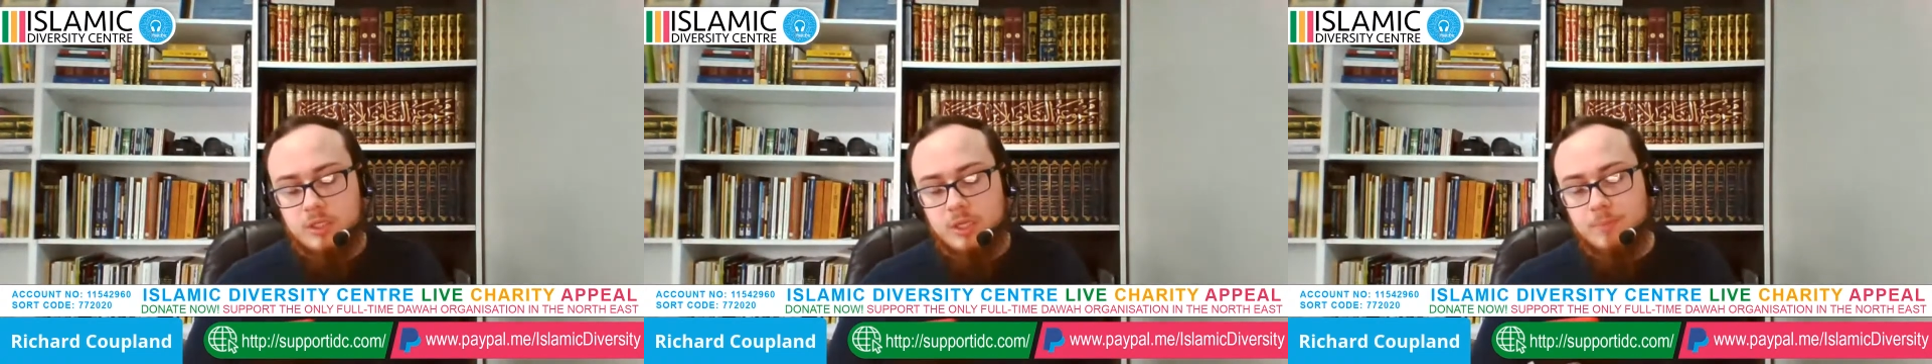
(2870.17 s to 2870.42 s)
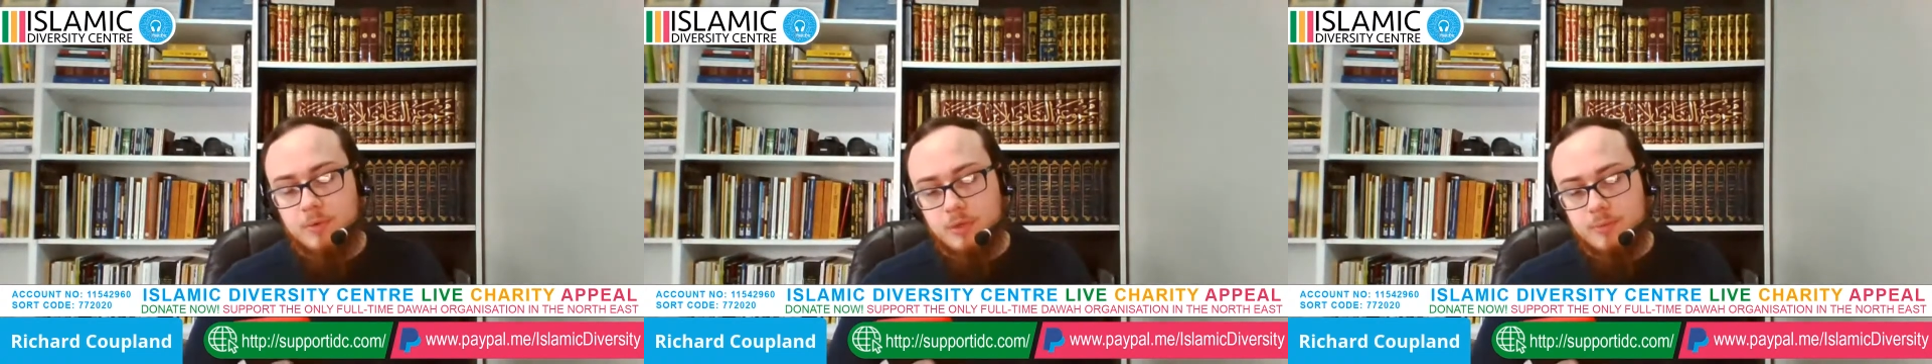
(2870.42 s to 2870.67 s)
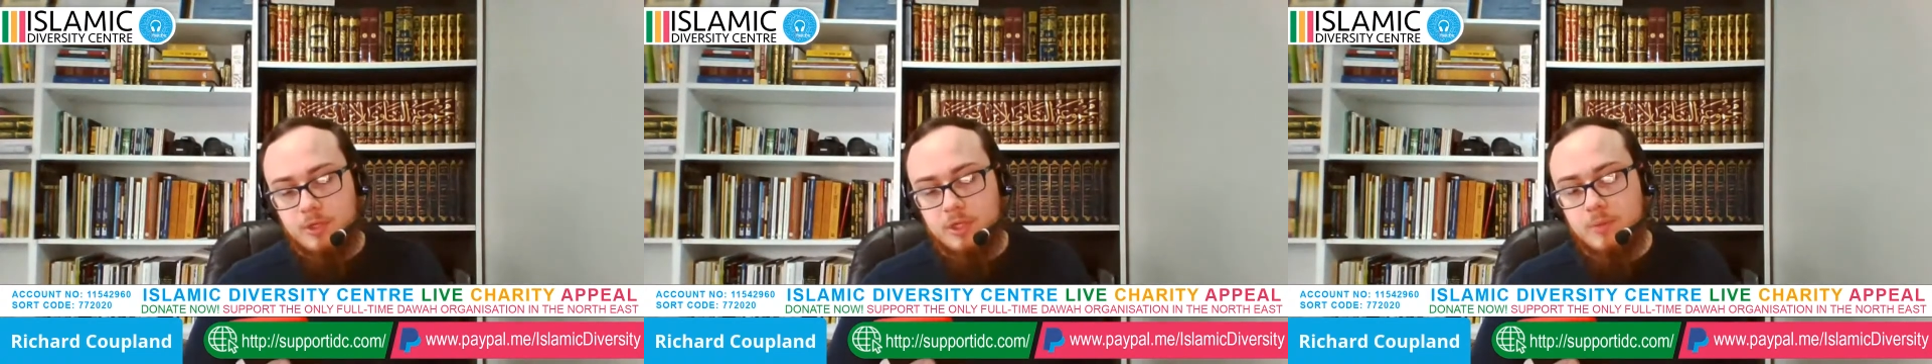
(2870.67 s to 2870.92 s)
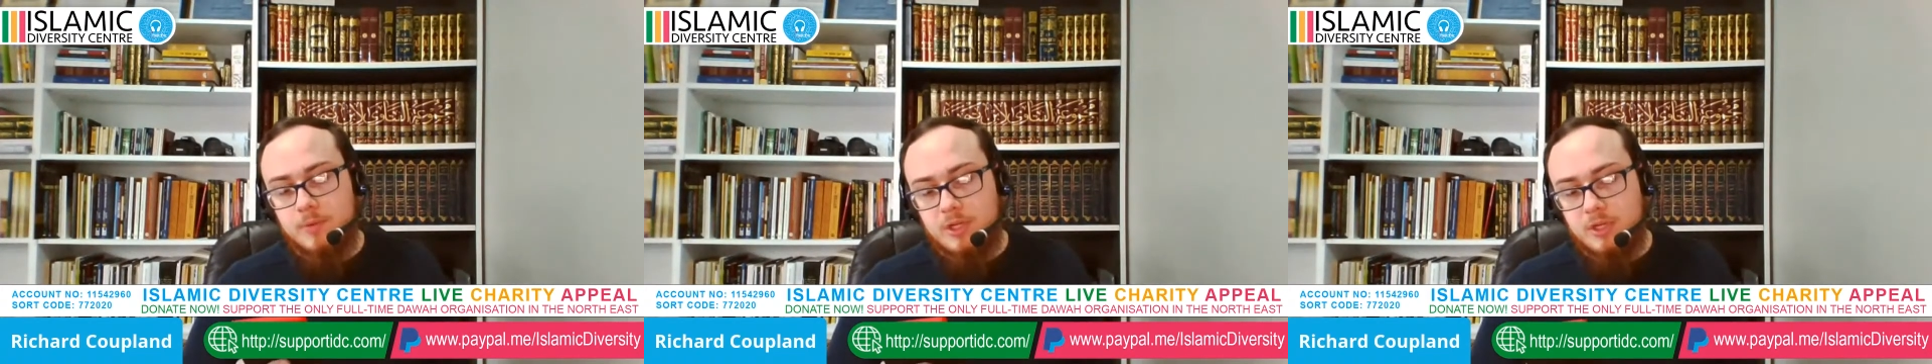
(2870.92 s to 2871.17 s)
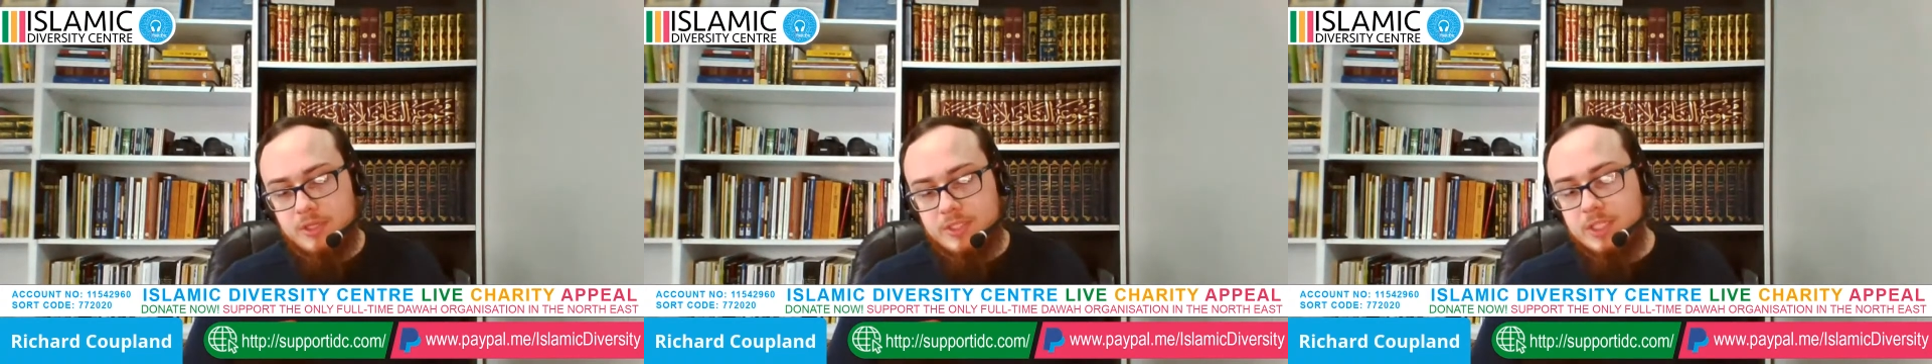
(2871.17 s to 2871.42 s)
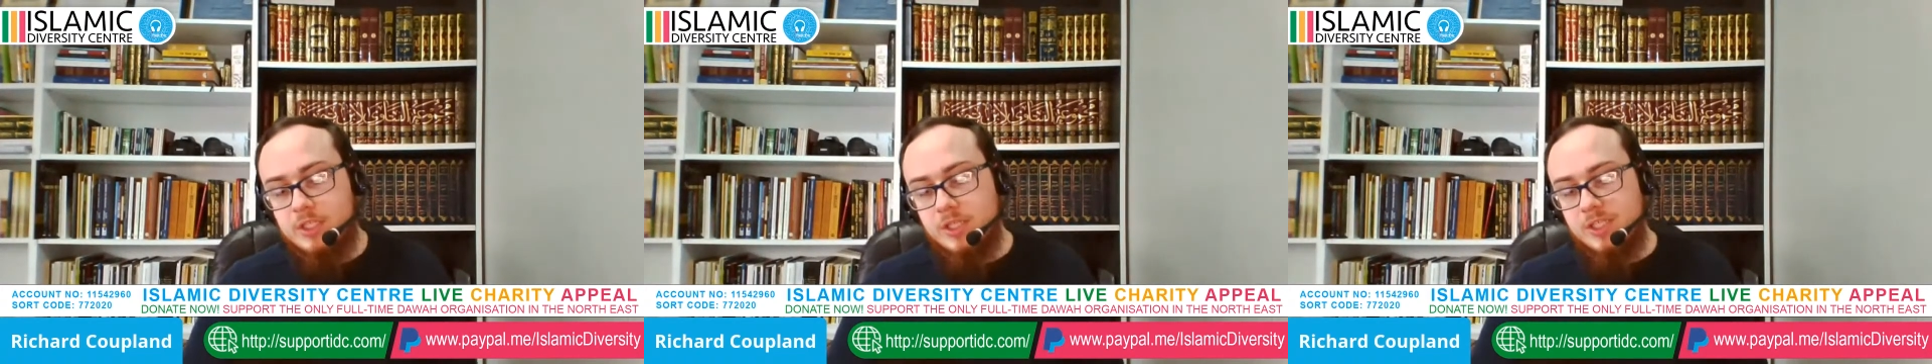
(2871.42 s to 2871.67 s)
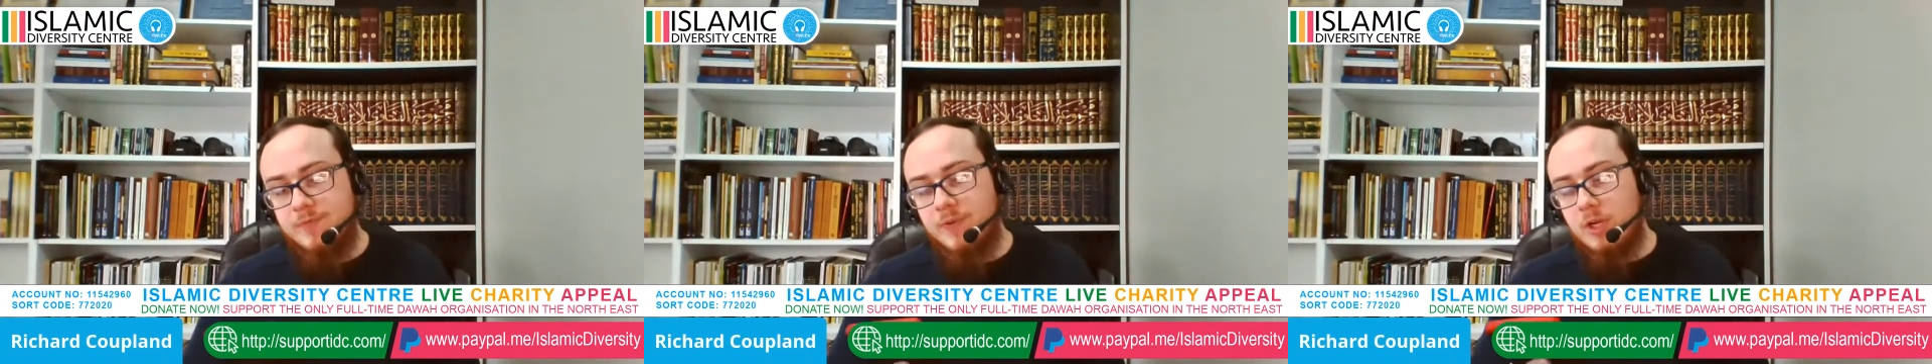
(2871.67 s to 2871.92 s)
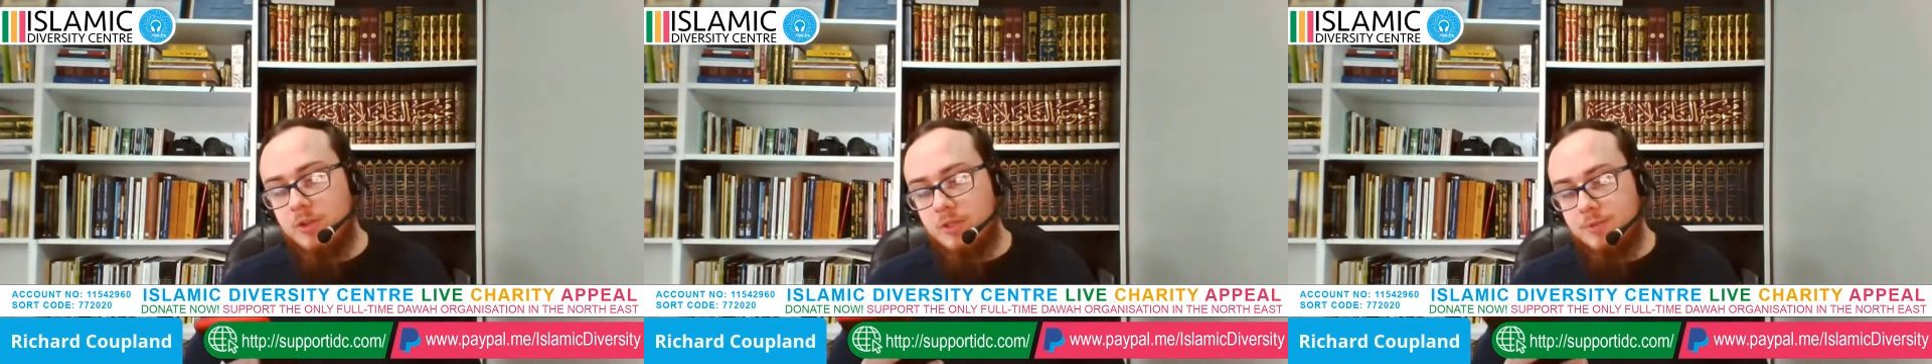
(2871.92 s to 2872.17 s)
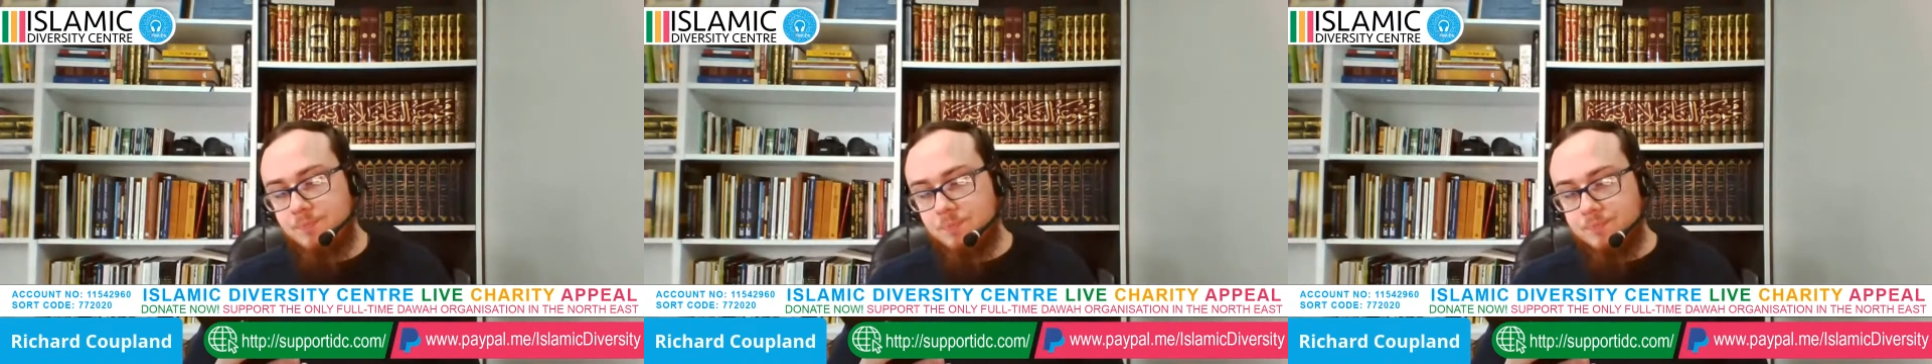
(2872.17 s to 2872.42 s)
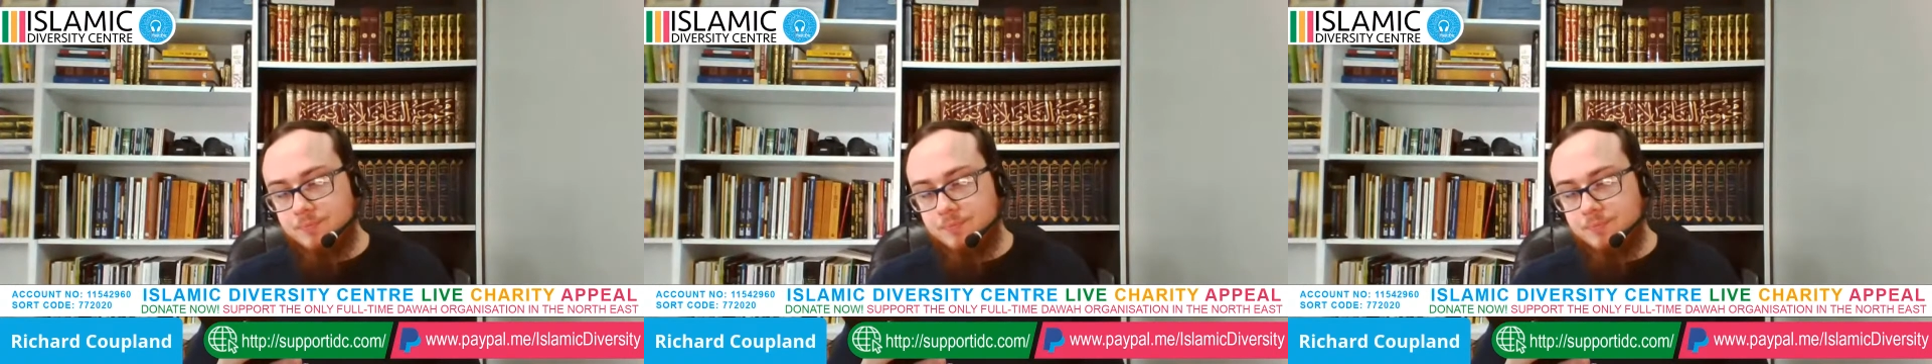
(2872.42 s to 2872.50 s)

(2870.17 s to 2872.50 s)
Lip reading: Ibrahim said to his father,